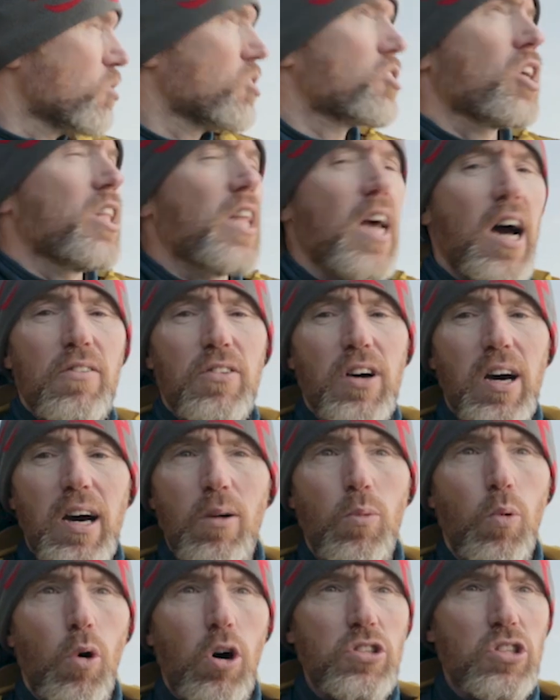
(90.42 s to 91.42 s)
just going to have
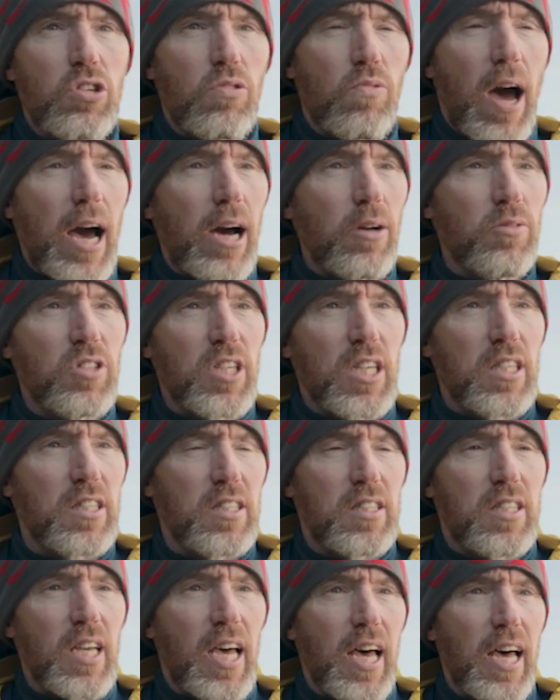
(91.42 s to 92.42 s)
a wander around
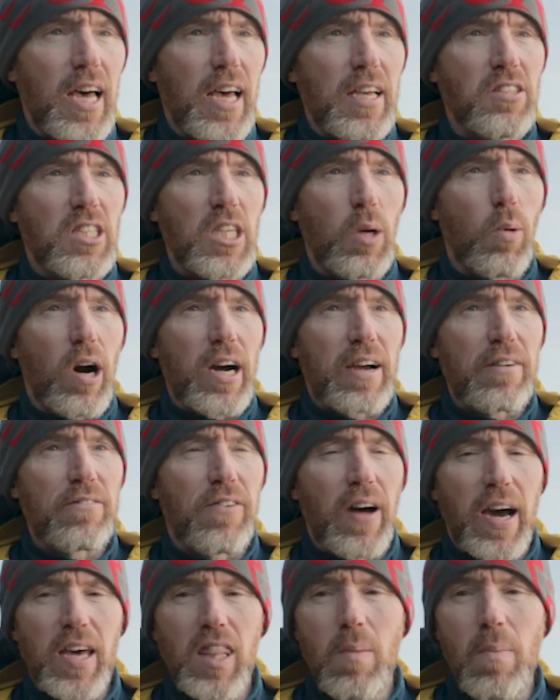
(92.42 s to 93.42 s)
and see what I can
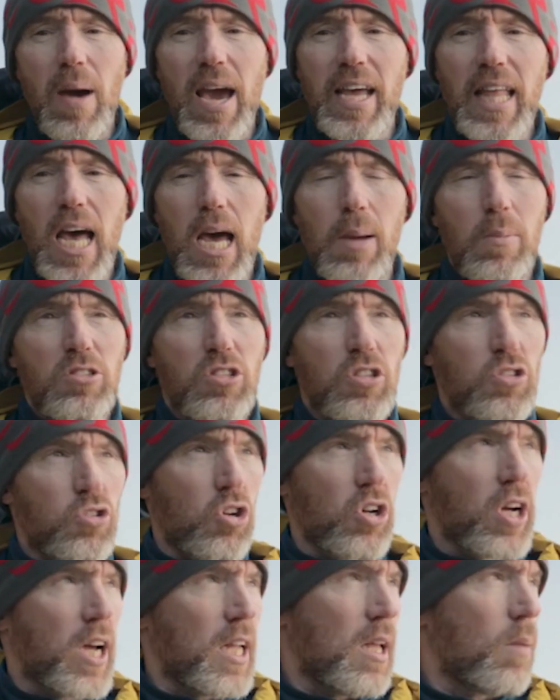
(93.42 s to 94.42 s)
find. The main aim is to
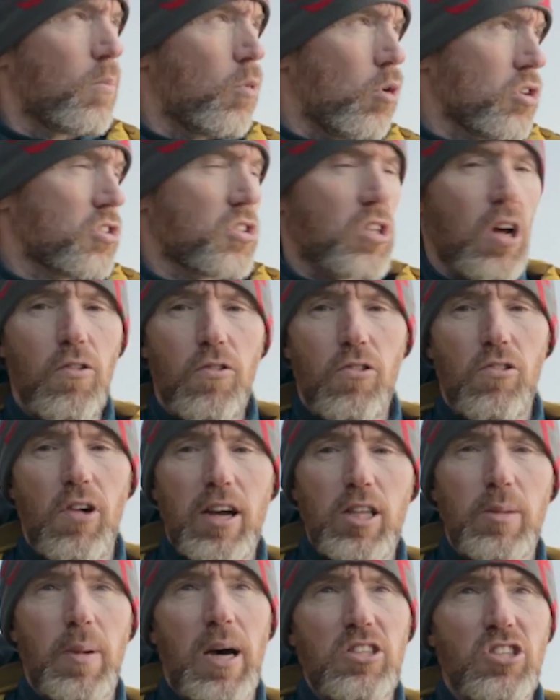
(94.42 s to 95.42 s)
do kind of more stuff
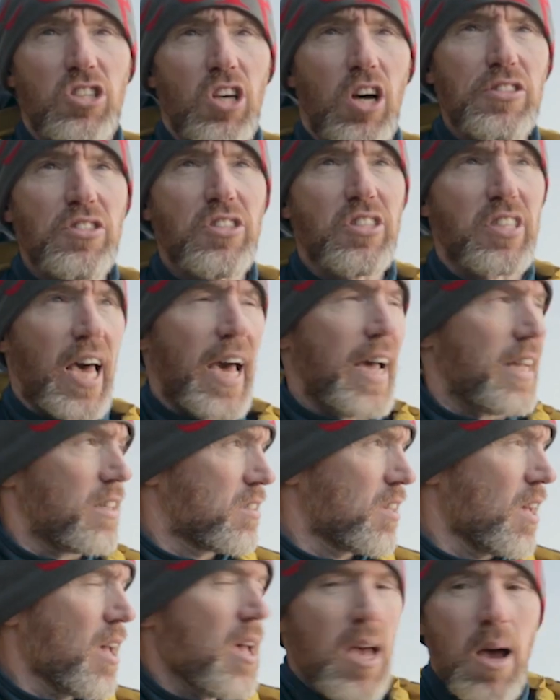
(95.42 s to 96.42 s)
around about
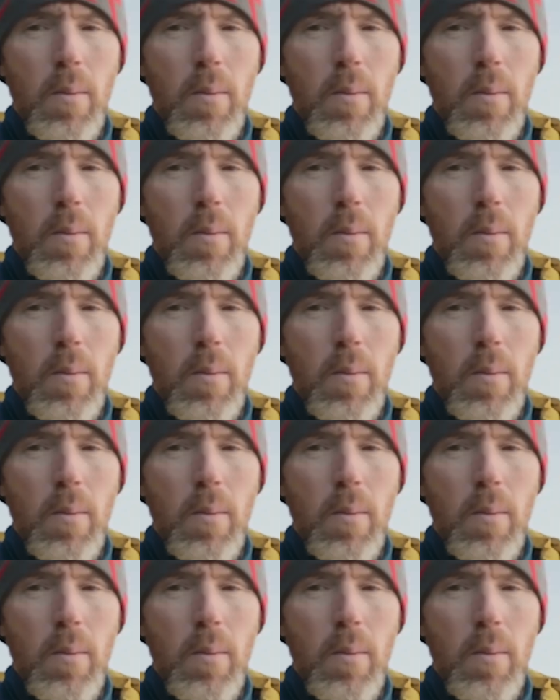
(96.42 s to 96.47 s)
sunset.